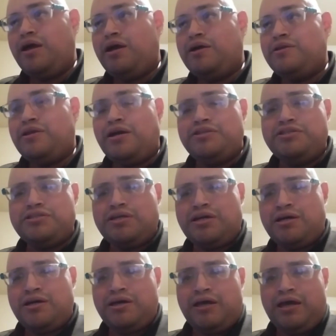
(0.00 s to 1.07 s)
and I just
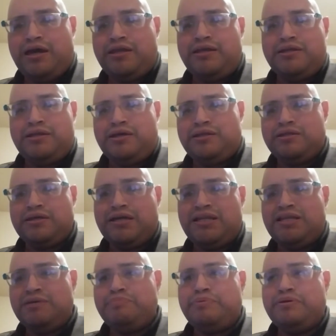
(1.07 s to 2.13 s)
kind of edit and
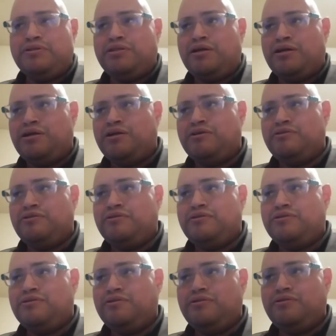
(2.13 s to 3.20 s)
clip
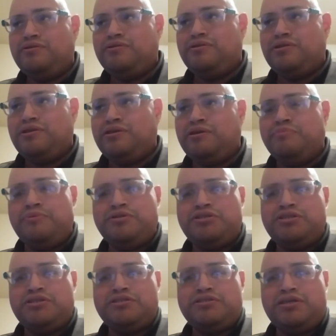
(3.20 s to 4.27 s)
the
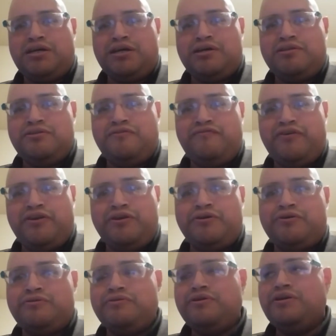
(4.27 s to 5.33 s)
images and the
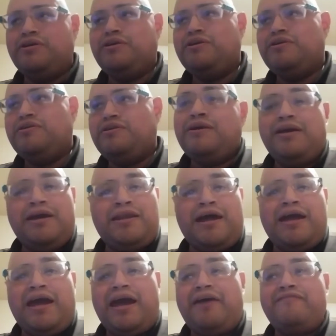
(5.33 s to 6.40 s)
video.
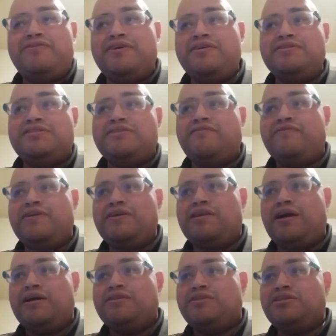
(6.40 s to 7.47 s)
And I have done something
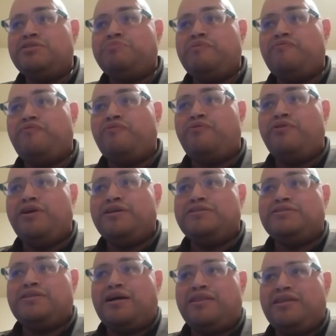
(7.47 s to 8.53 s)
like this before.
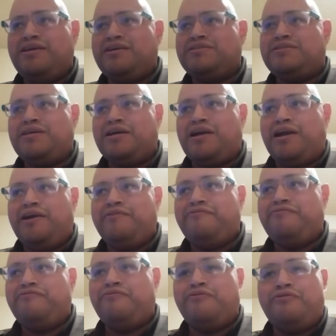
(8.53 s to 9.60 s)
I think it's like a
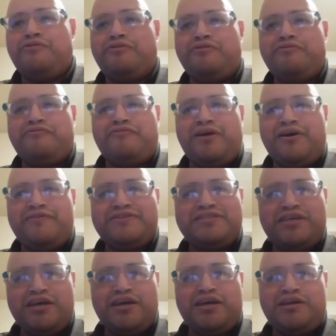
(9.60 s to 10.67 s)
4 or 5
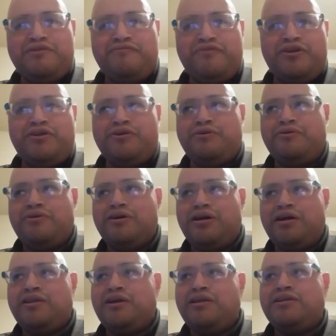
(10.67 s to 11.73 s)
second video,
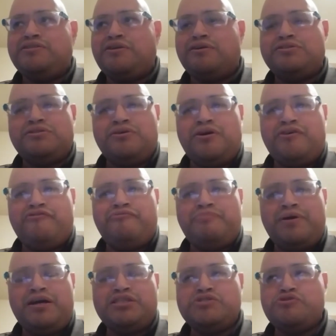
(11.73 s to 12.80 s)
and it is also of
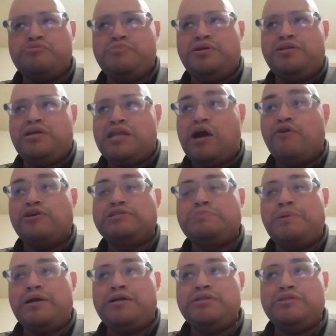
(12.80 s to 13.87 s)
Masked Woman, and I was
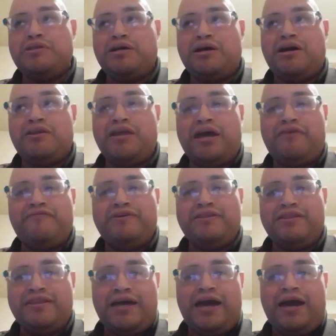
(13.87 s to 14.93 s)
planning on
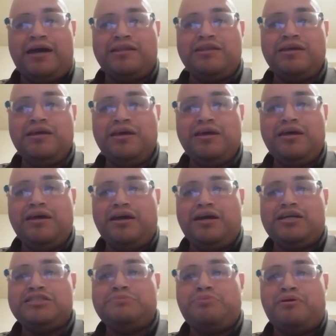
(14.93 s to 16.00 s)
having that
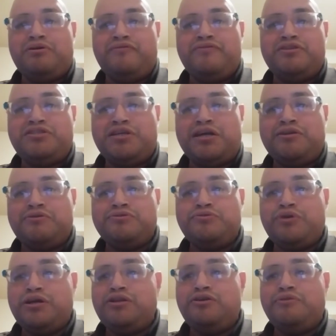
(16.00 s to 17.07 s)
as part of the channel
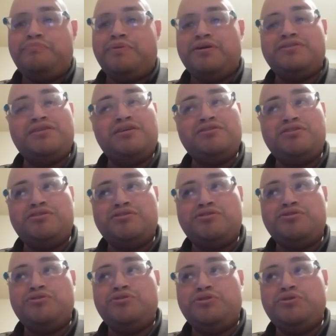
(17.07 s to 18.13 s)
trailer, but I decided
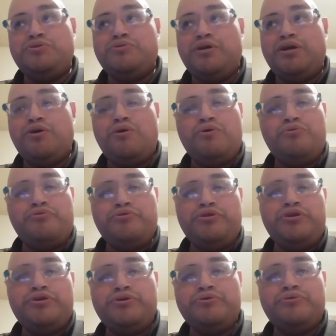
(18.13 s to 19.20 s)
just to do a whole
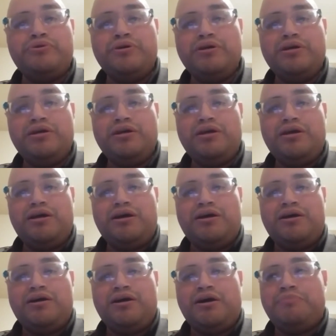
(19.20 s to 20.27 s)
new
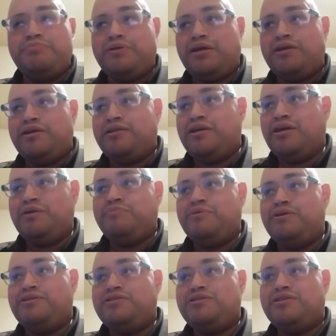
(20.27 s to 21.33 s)
updated
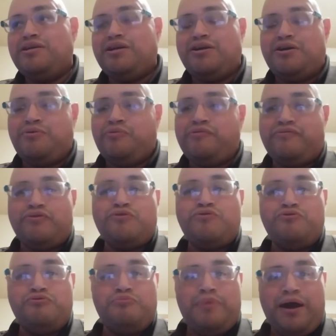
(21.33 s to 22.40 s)
image with a
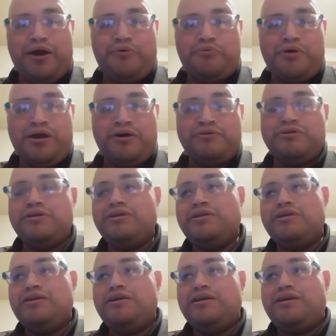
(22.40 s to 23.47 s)
cool background.
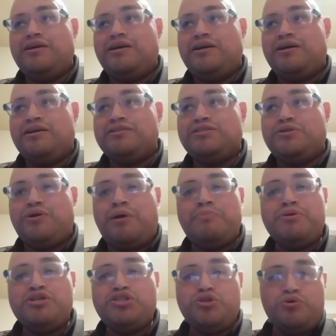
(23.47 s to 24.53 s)
So
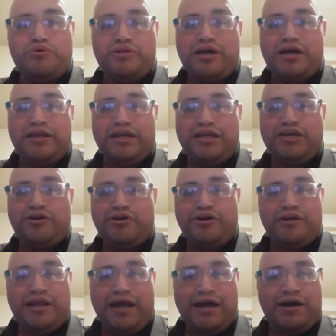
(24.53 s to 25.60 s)
I'm going to show that
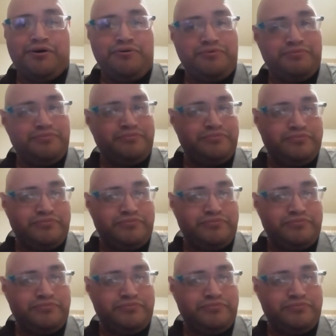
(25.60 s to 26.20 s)
here now.